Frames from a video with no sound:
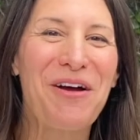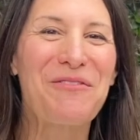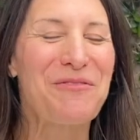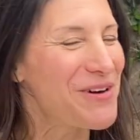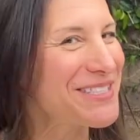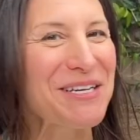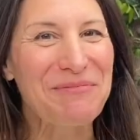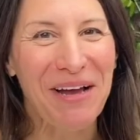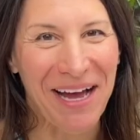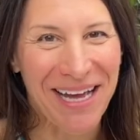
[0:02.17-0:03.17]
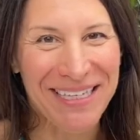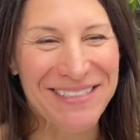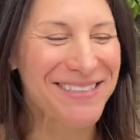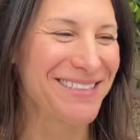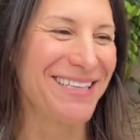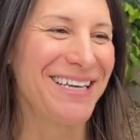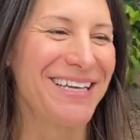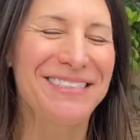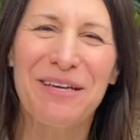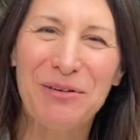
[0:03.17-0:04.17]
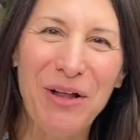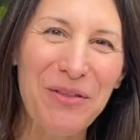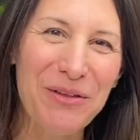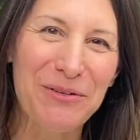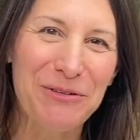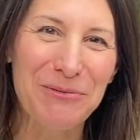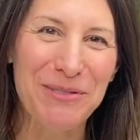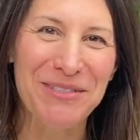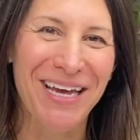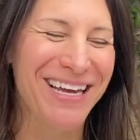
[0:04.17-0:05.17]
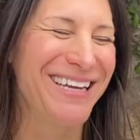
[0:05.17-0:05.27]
What's up, guys? Isn't that what all the YouTubers say?